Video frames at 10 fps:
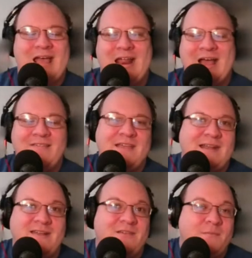And I say
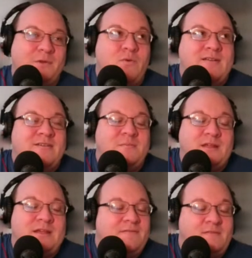that as someone who actually
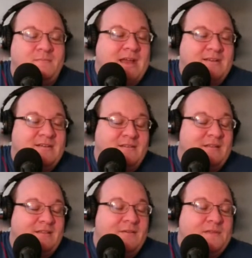believes magic
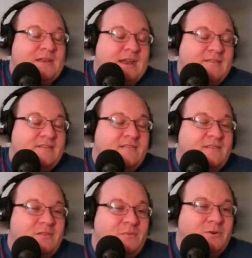is something that
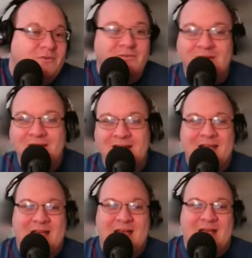exists in the world.
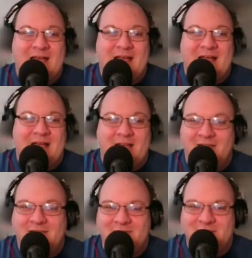
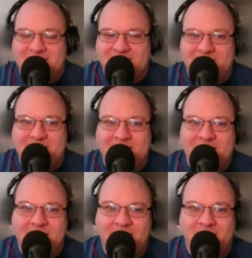Until you give
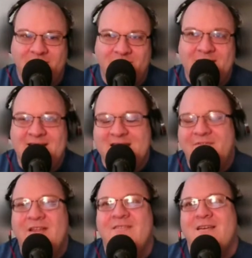me direct
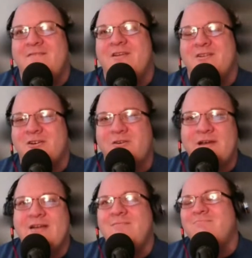evidence of it
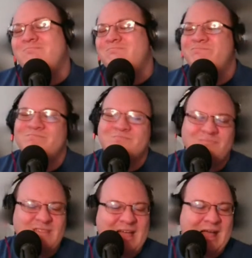occurring,
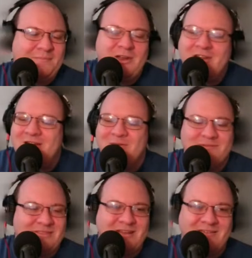I'm going to go
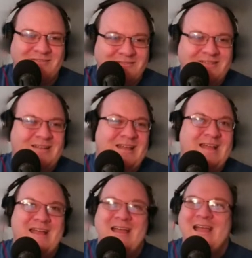with no.
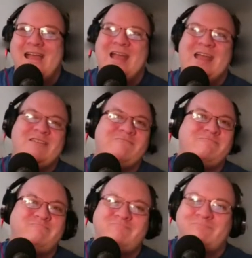
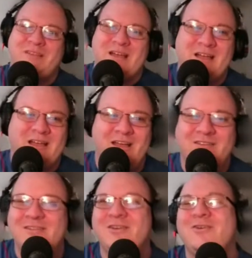And
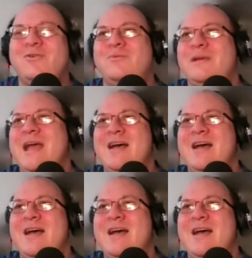until we